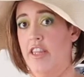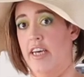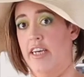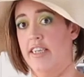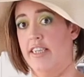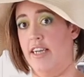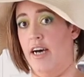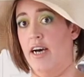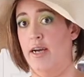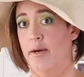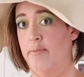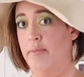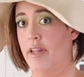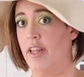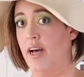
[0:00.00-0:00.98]
things,
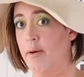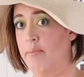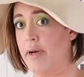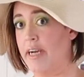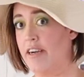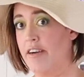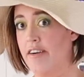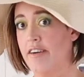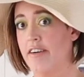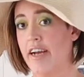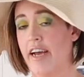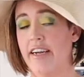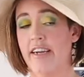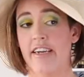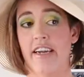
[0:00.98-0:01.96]
I'm a lot bigger,
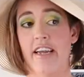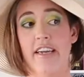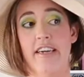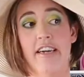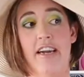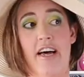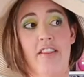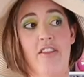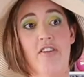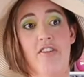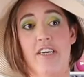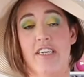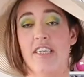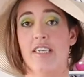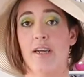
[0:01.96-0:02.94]
and in other
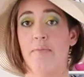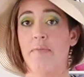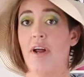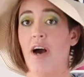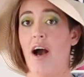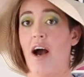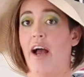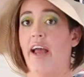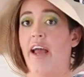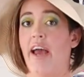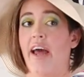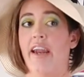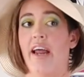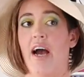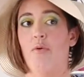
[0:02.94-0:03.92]
things, I'm not.
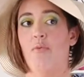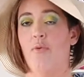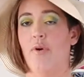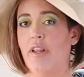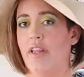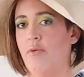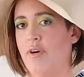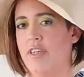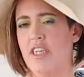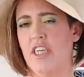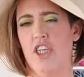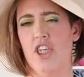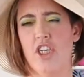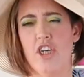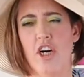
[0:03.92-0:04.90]
And I really
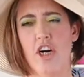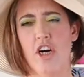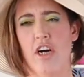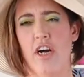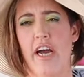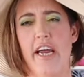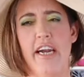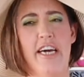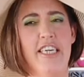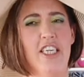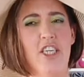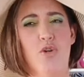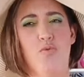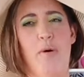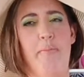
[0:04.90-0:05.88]
wasn't sure, and I
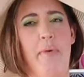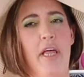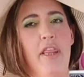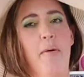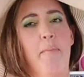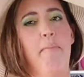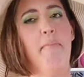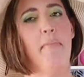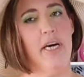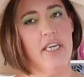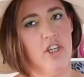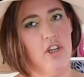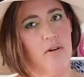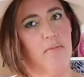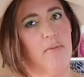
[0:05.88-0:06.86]
just went by the
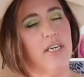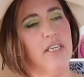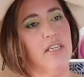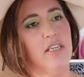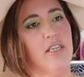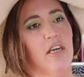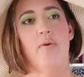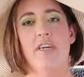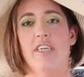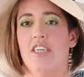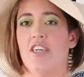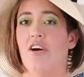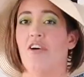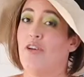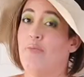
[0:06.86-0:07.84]
measurements,
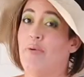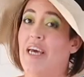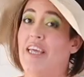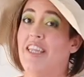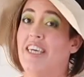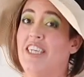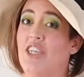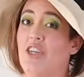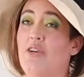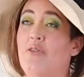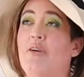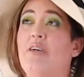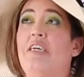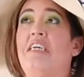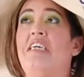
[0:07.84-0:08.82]
which for the bathing
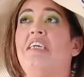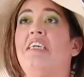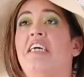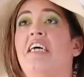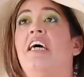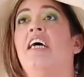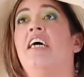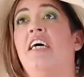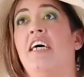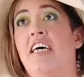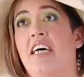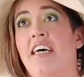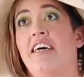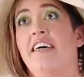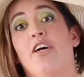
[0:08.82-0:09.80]
suit,
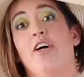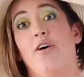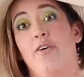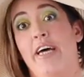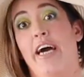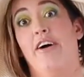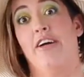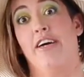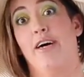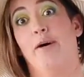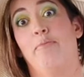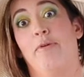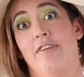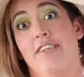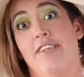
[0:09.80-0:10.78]
go down a couple of